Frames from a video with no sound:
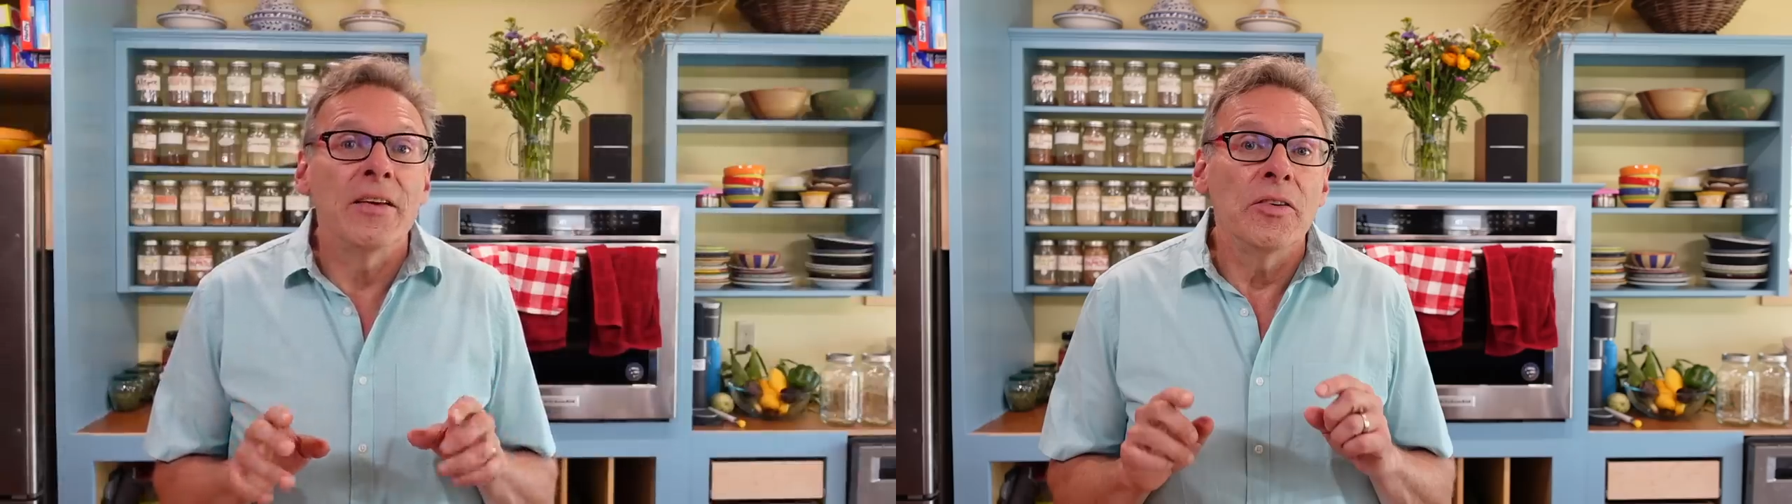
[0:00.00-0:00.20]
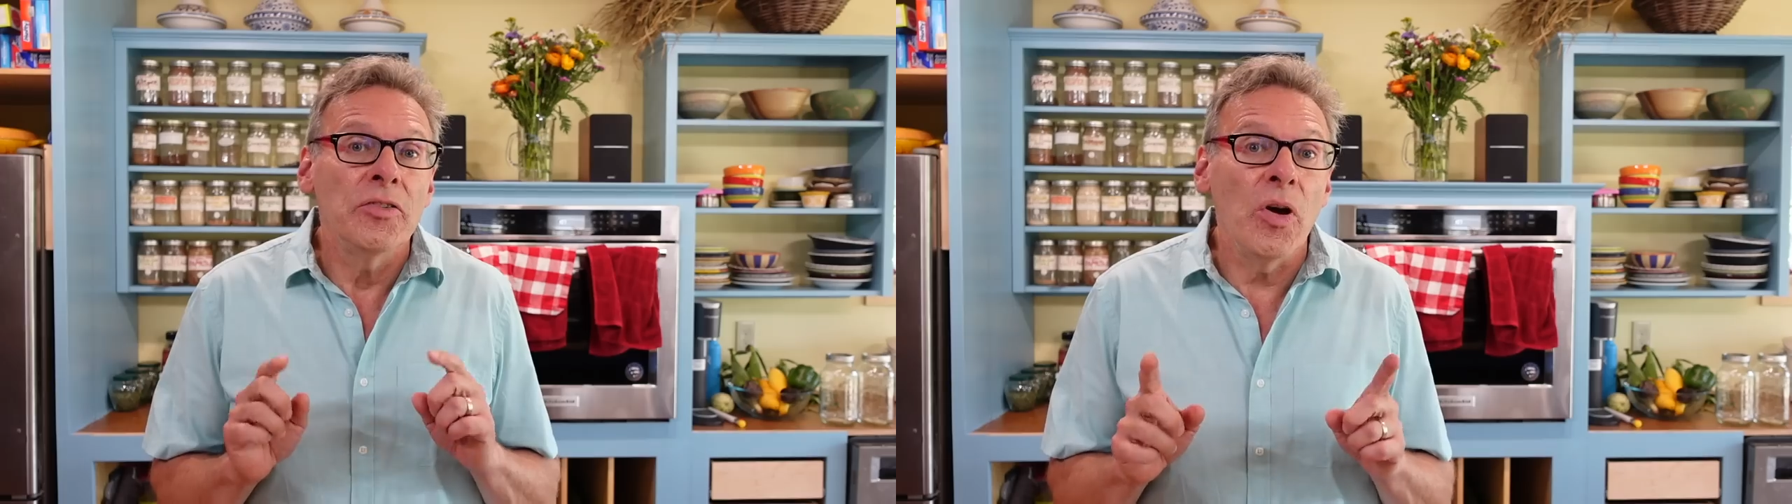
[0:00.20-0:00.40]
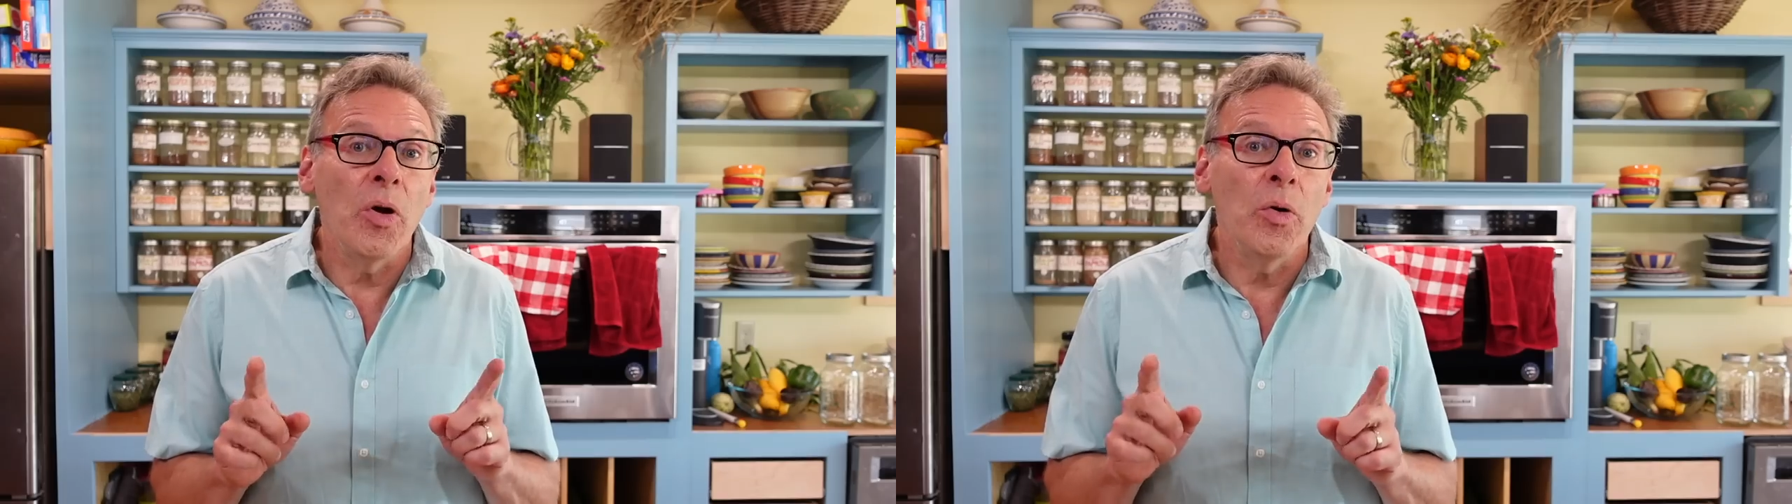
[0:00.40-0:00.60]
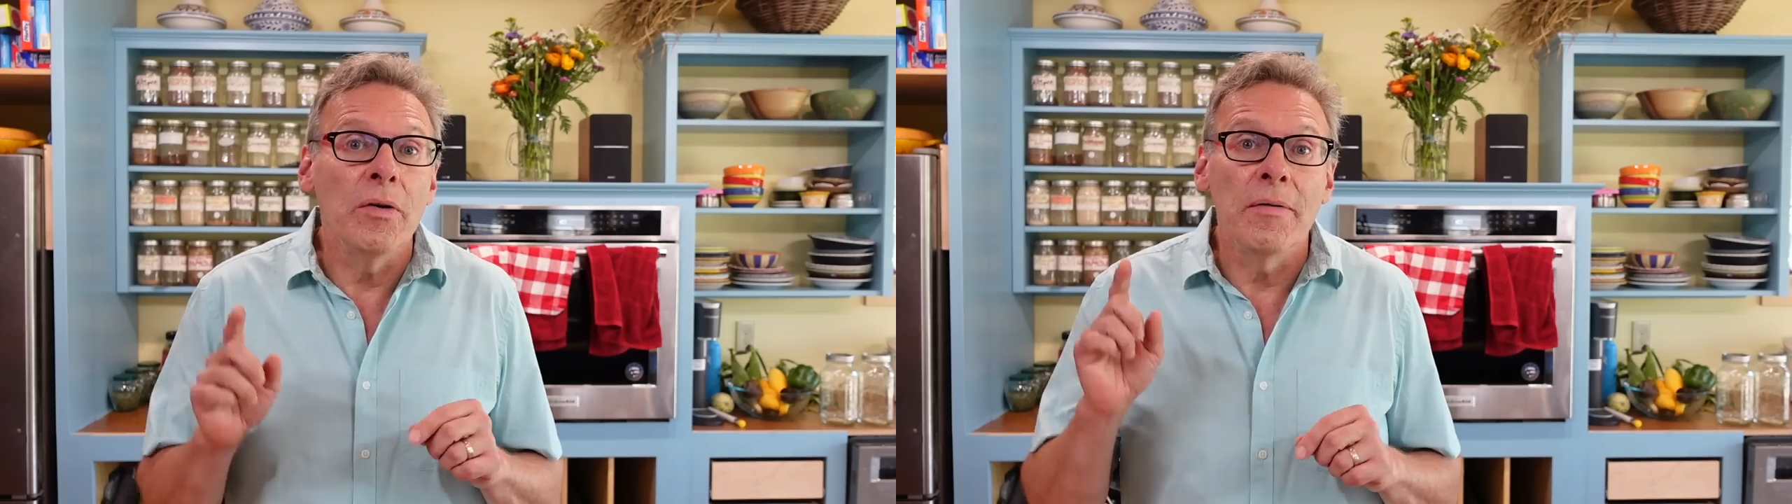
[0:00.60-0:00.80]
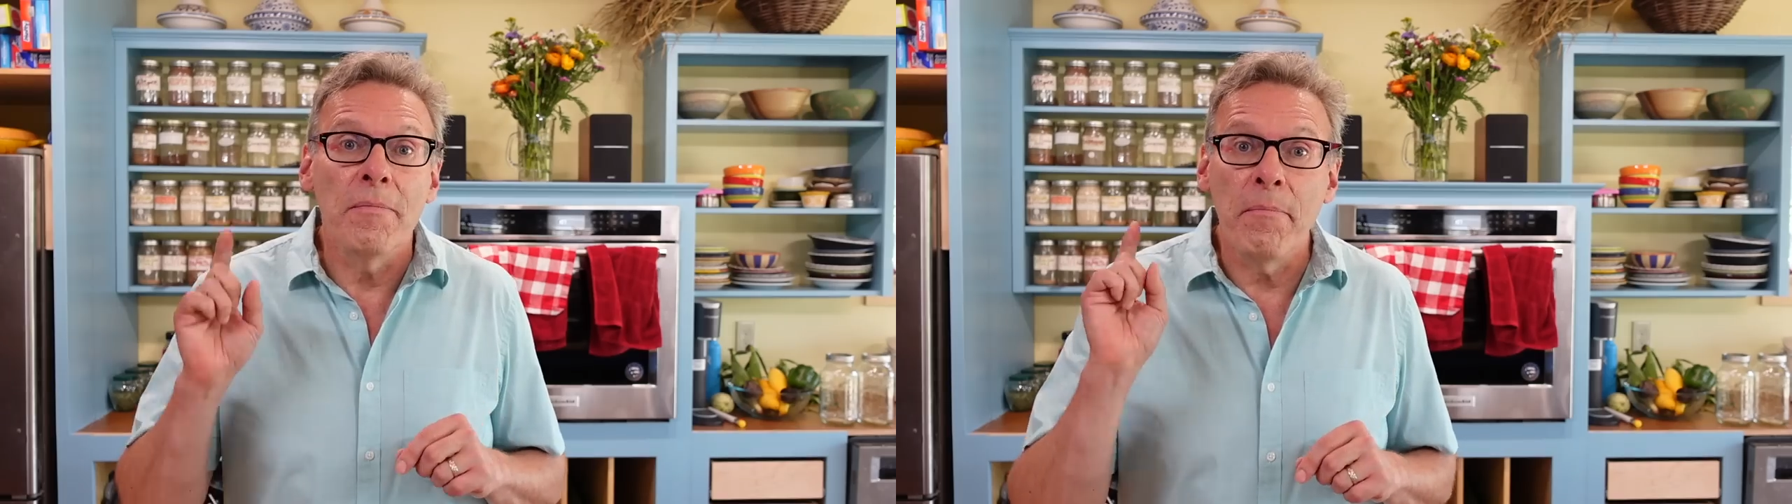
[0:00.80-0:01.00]
So,
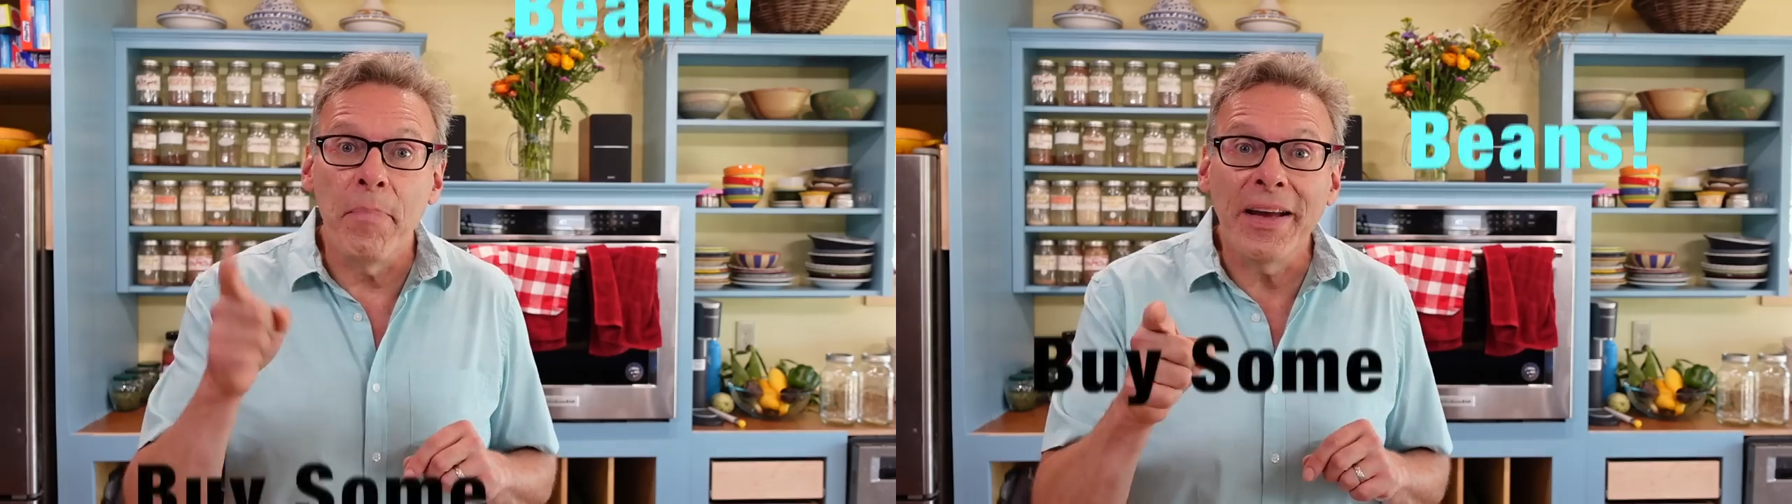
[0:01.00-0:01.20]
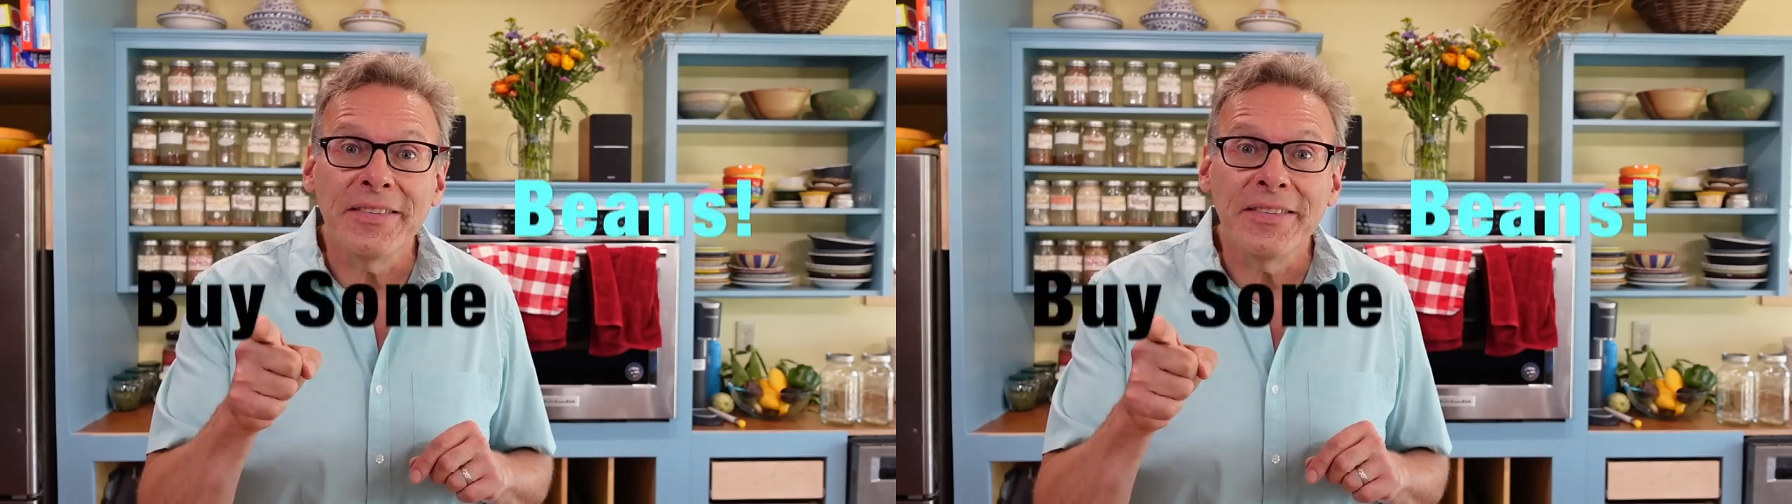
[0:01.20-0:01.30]
buy